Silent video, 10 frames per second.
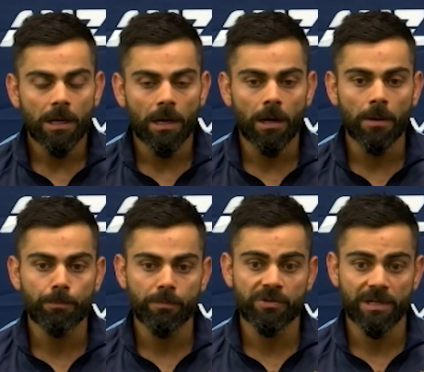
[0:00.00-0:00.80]

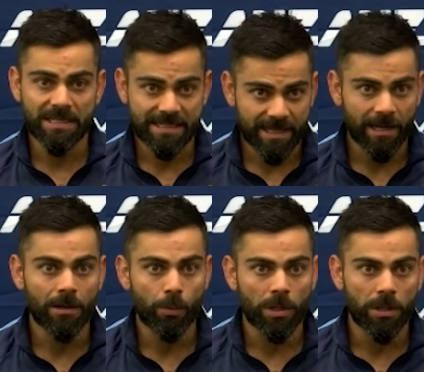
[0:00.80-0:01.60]
Really
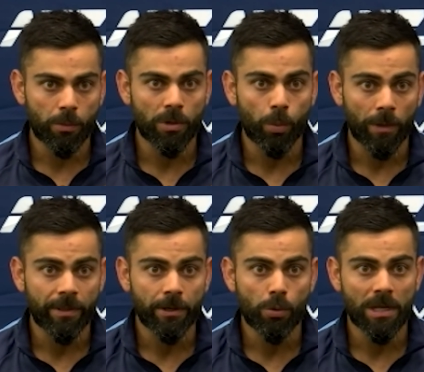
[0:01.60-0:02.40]
skilled with
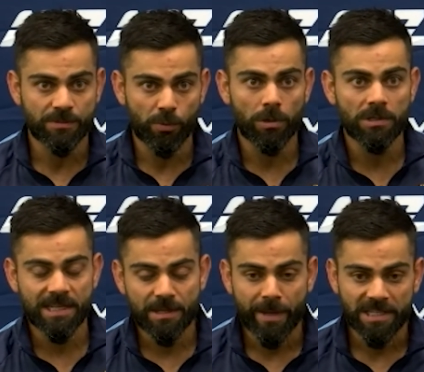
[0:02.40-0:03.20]
what they do as
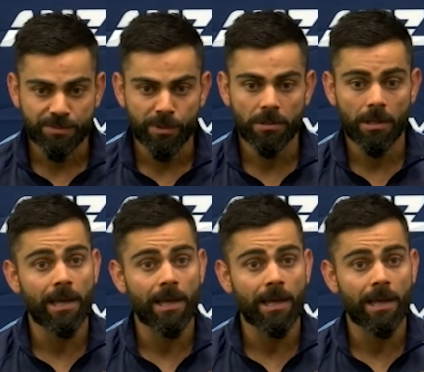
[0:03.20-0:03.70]
bowlers and batsmen,